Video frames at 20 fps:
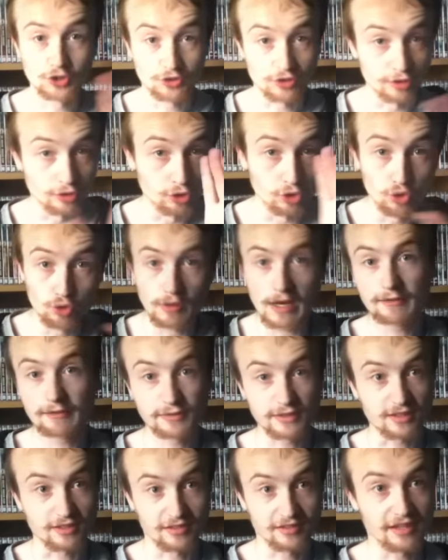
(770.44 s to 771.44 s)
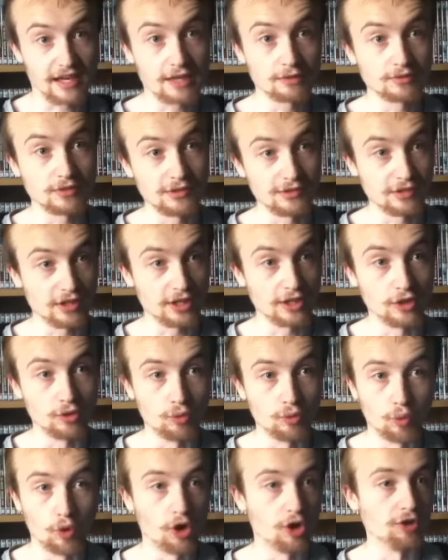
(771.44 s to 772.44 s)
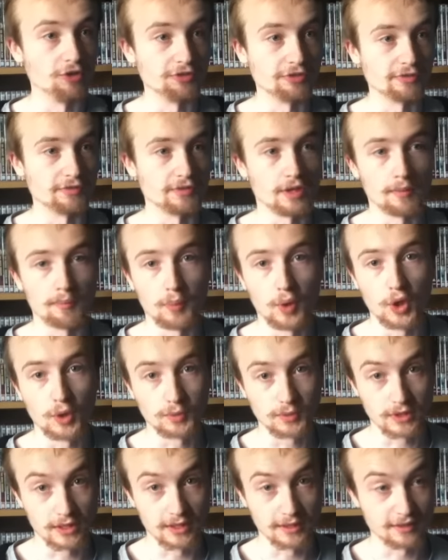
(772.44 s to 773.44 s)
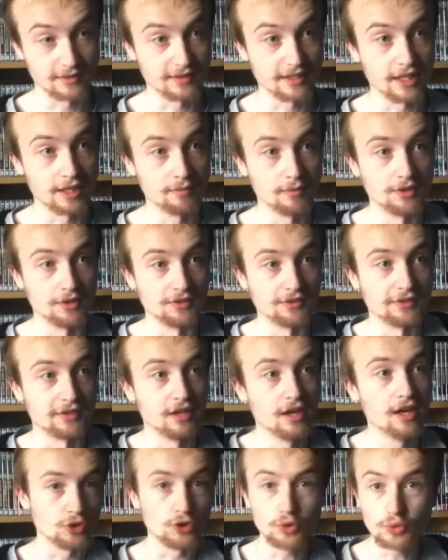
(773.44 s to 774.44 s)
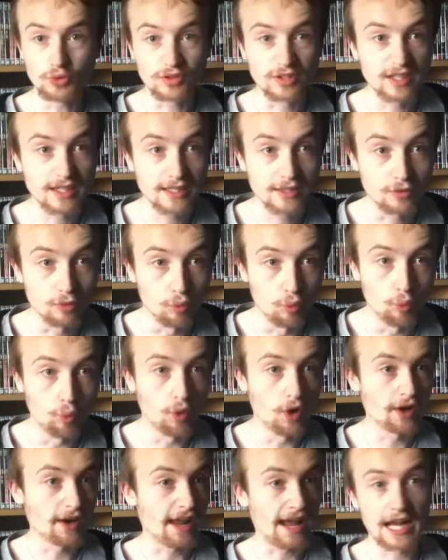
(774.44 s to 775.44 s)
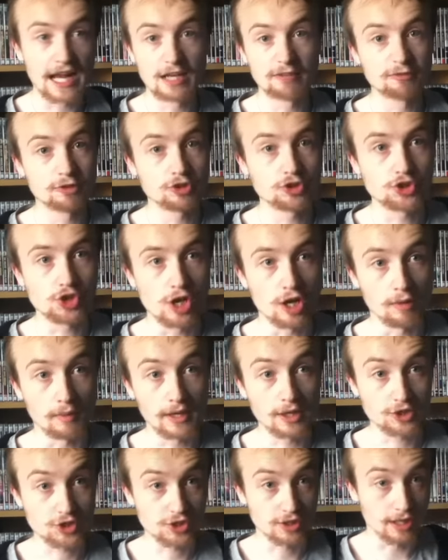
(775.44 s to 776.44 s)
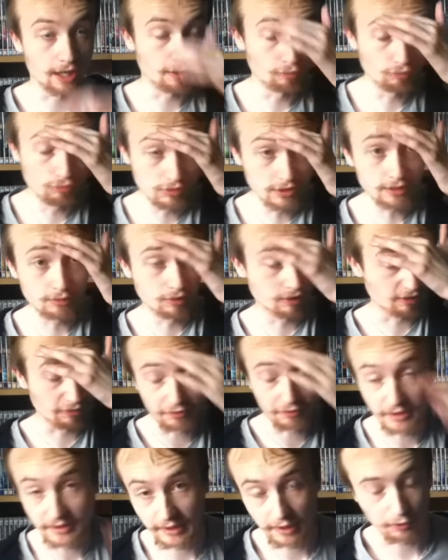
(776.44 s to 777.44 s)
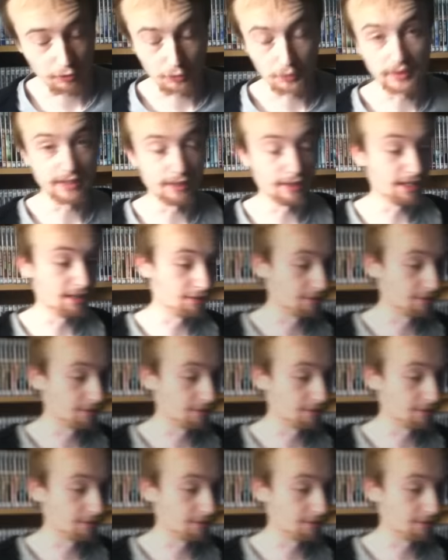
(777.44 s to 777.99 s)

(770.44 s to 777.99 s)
Seriously, whoever the sound designer was of the Apocalypse Element, you did one hell of a job. Actually, I really want to find out who it